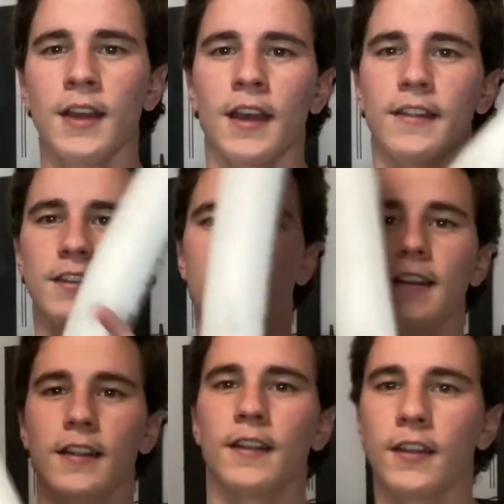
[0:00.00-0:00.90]
This kind
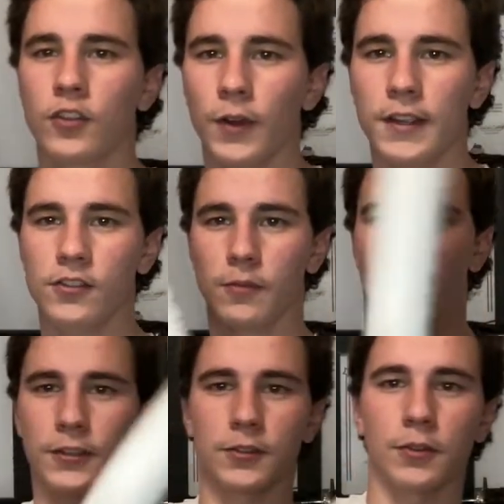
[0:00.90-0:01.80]
of trains your
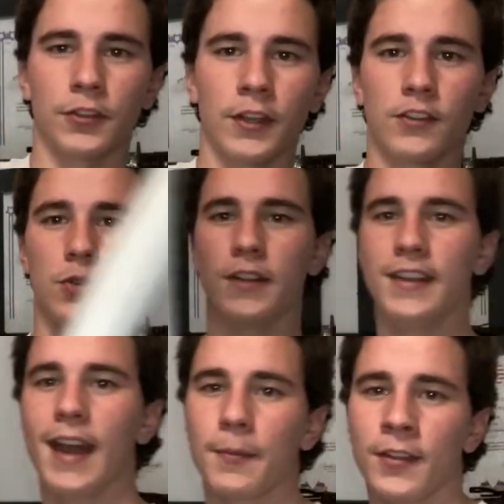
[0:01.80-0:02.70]
muscles to
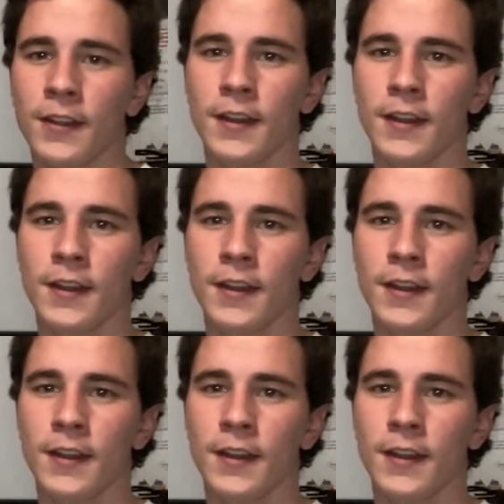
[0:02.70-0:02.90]
adapt